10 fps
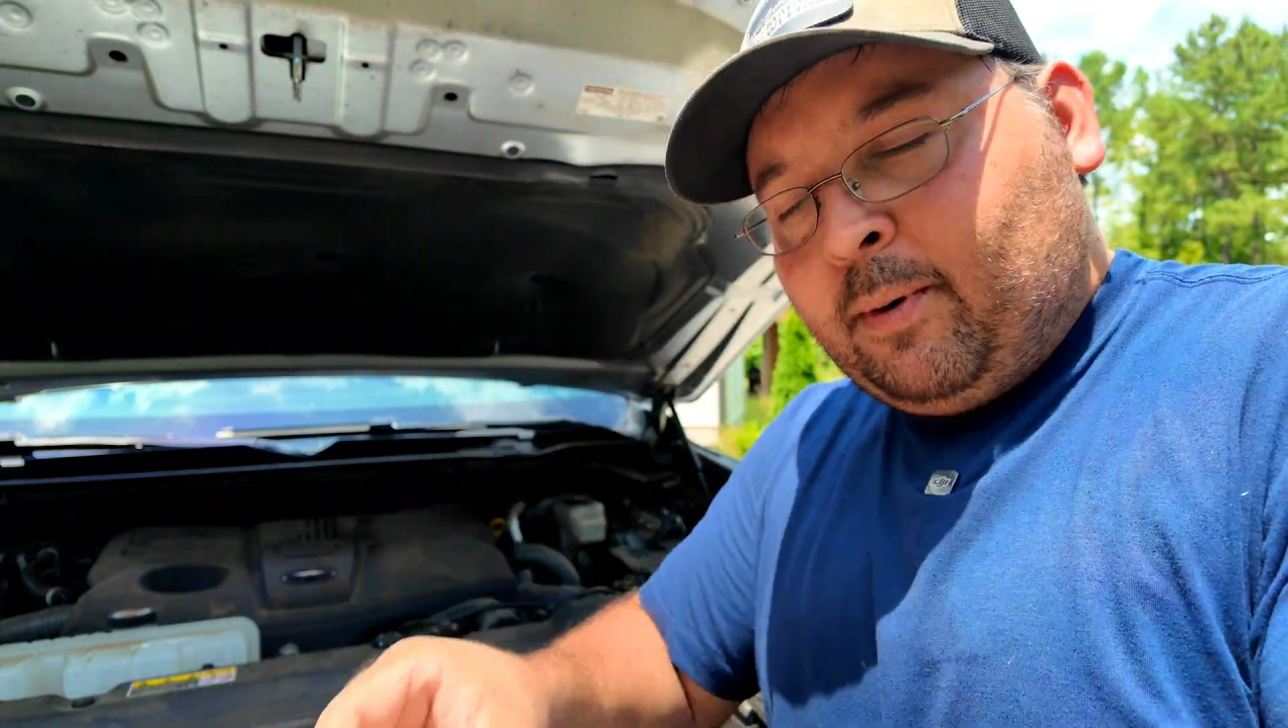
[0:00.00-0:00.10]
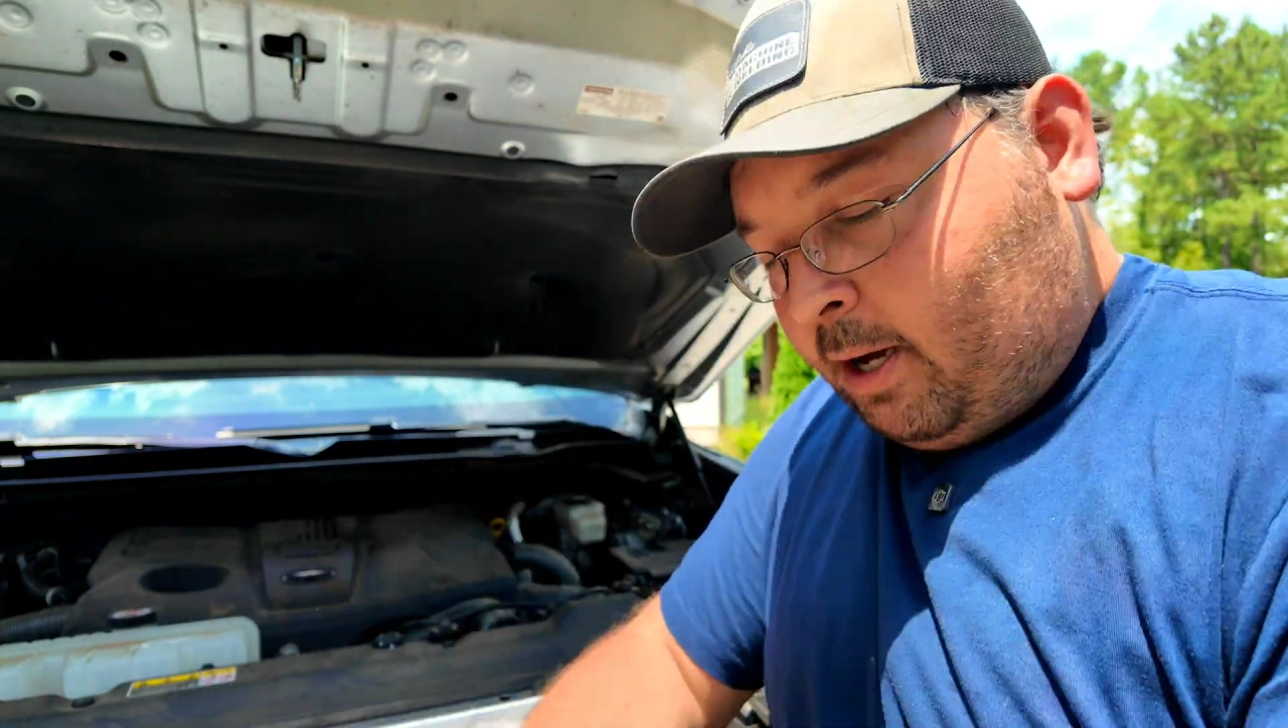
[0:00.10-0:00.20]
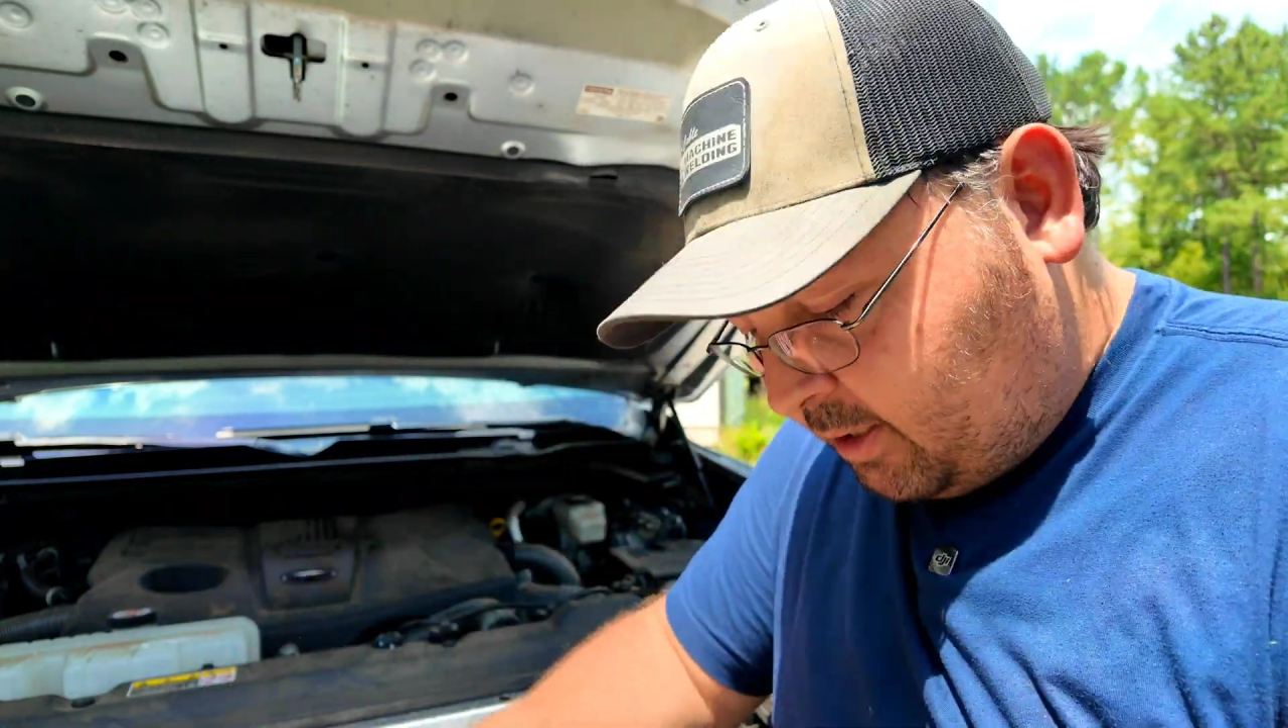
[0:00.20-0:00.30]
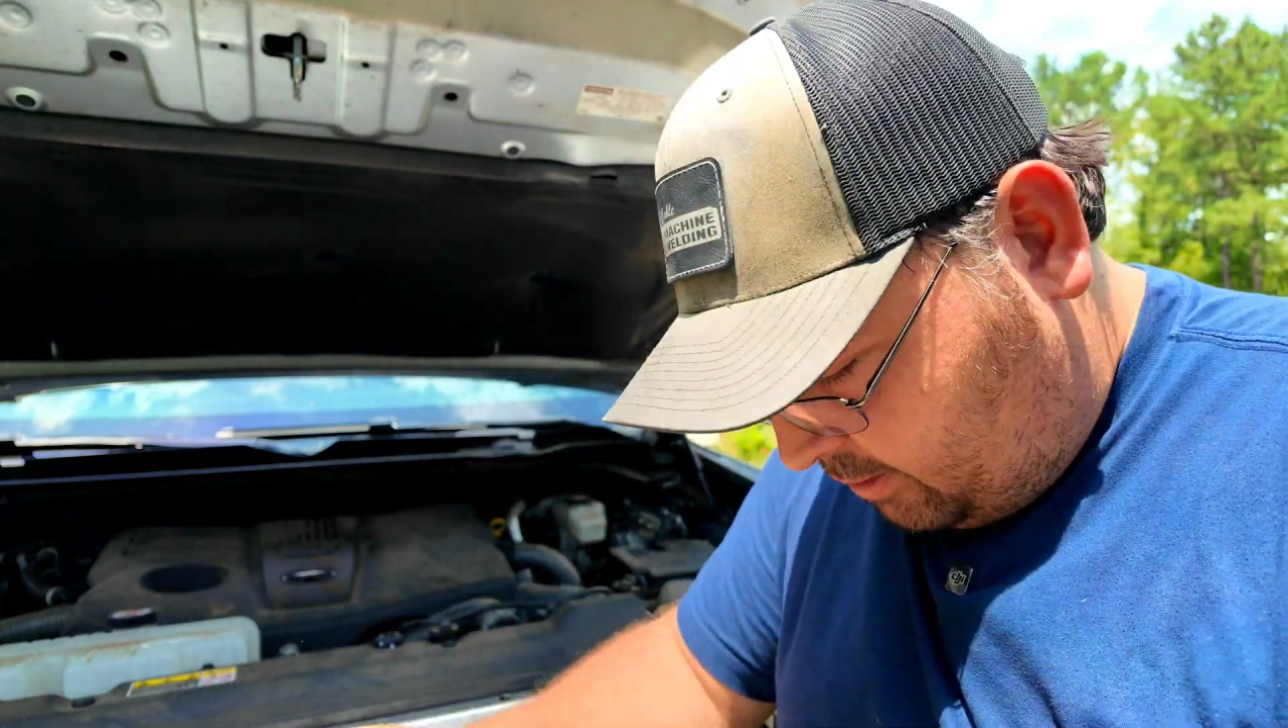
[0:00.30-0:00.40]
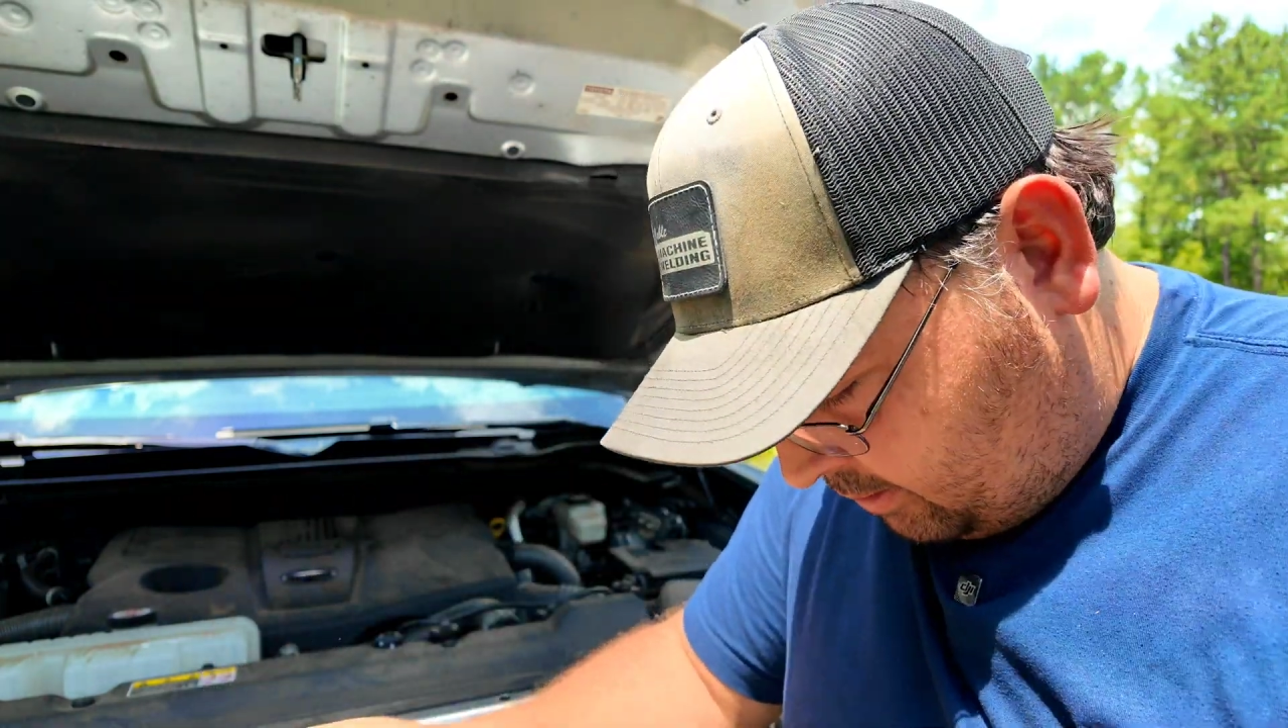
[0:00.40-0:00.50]

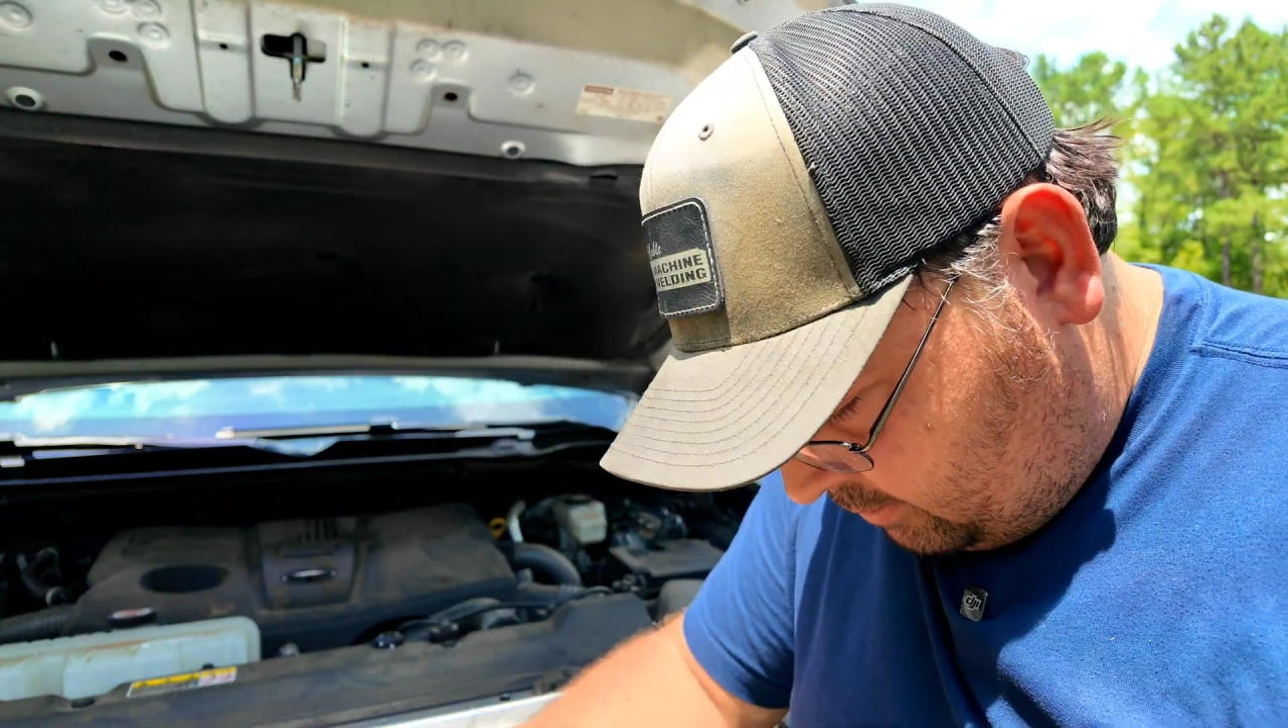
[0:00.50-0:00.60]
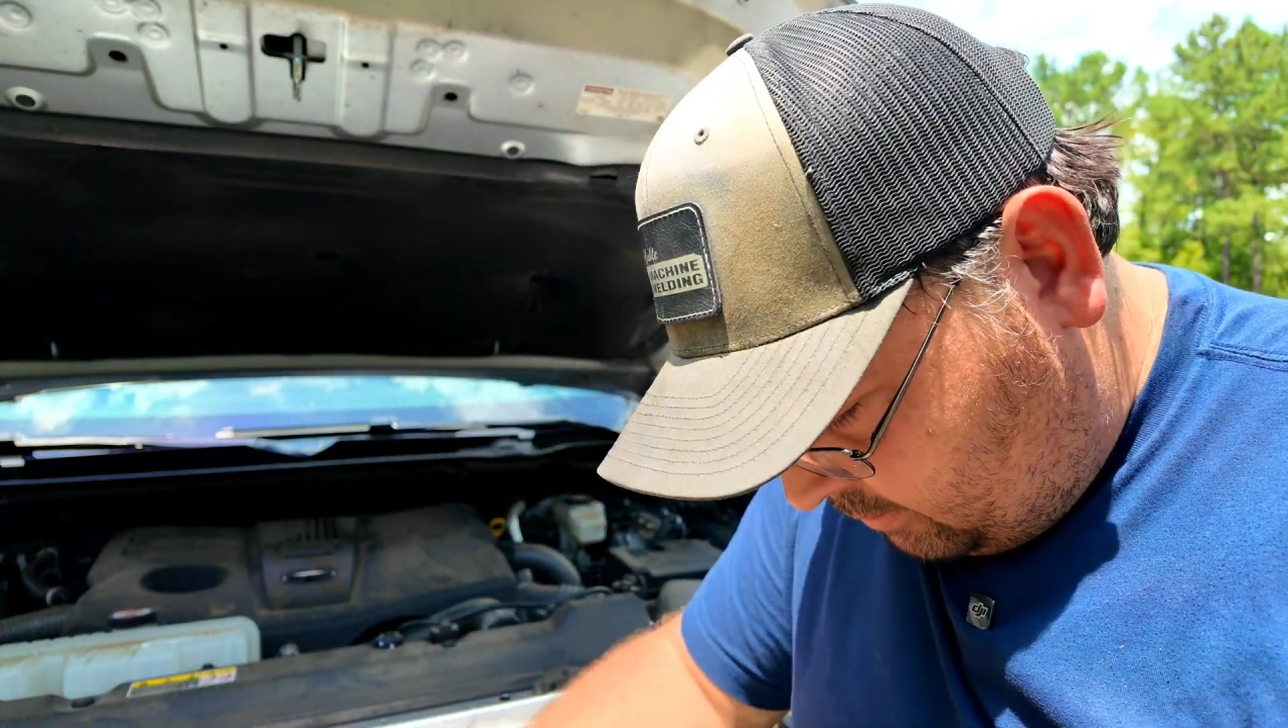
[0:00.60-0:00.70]
box.